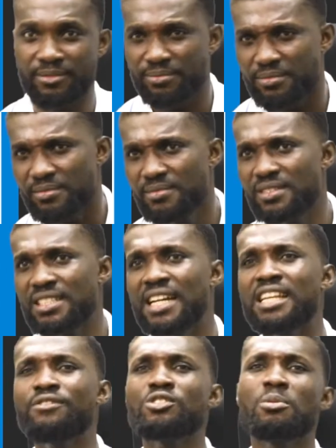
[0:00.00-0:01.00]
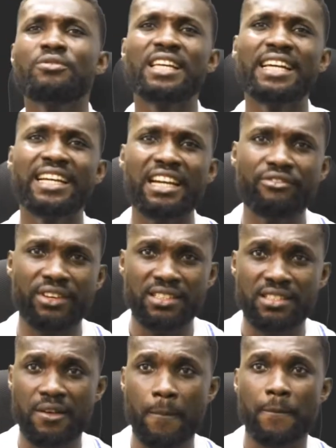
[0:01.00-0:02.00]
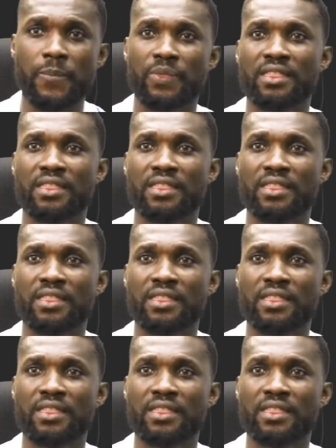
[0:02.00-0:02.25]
scene, and even some of the engraving